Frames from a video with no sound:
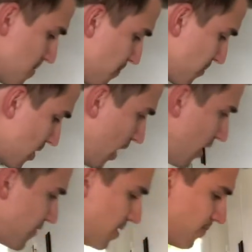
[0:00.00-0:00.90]
the
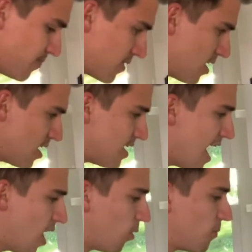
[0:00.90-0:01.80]
coffee.
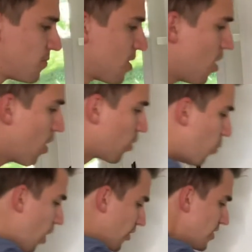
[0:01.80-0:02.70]
Now, our
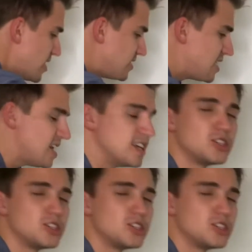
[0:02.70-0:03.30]
water is heated